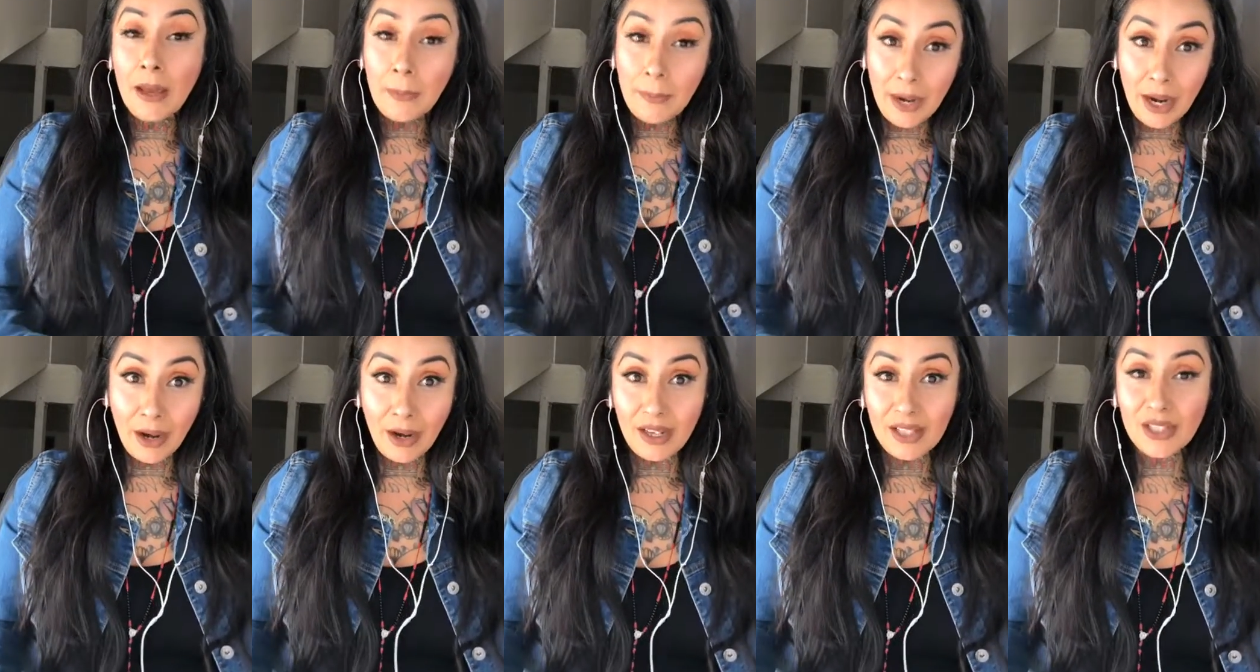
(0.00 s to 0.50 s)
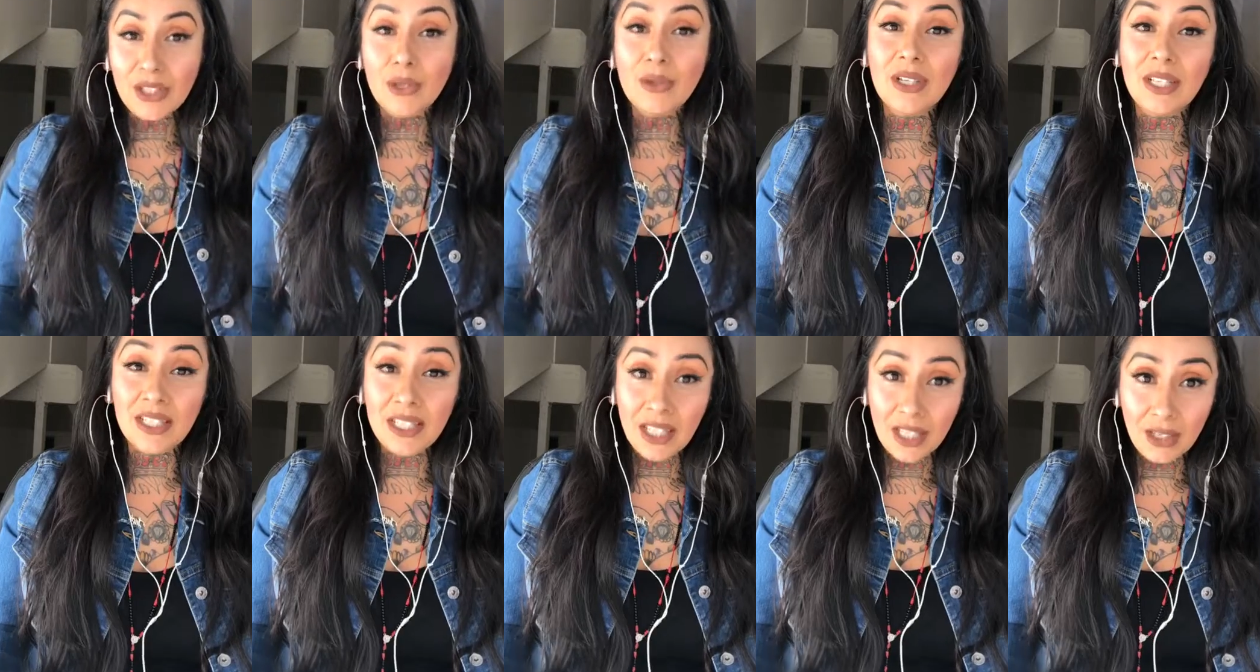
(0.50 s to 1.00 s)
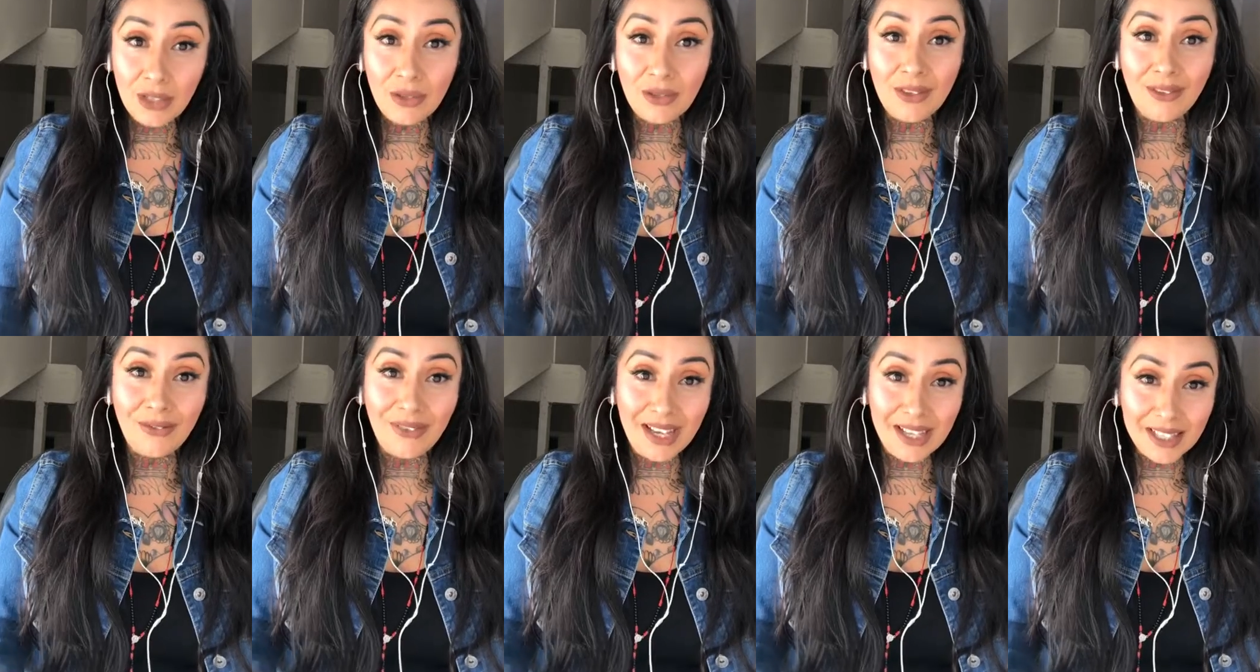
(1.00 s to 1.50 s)
parents who continued
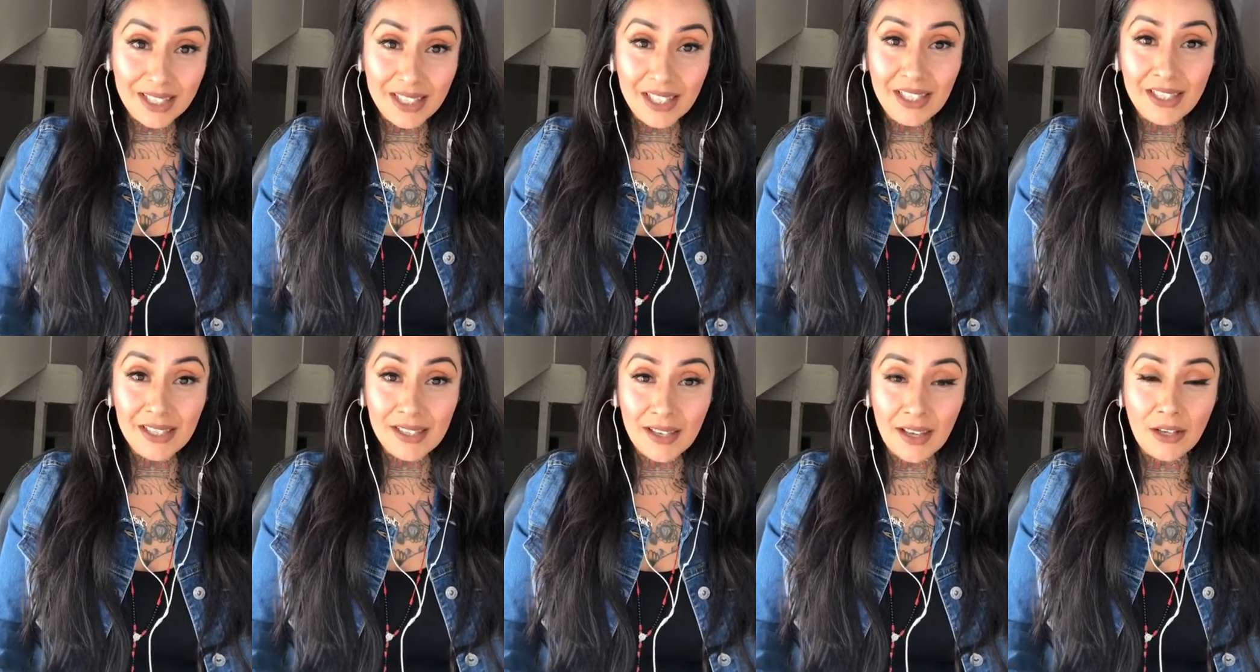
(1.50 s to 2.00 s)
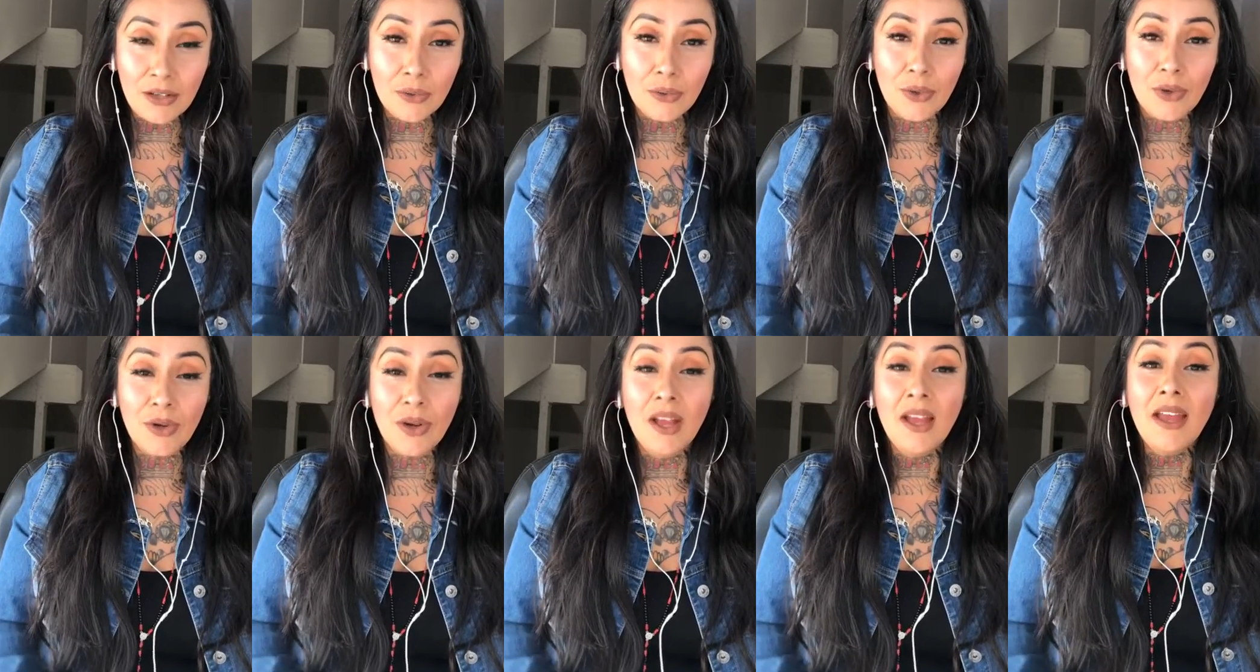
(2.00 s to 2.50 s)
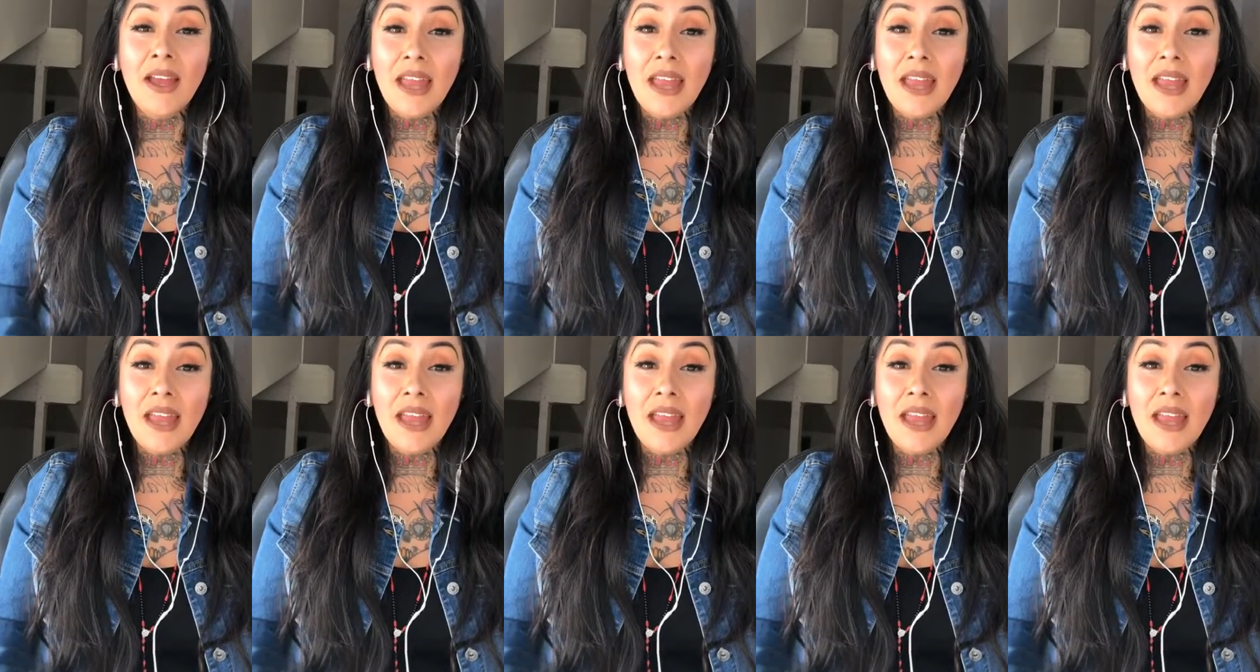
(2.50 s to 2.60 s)
the vaccine schedule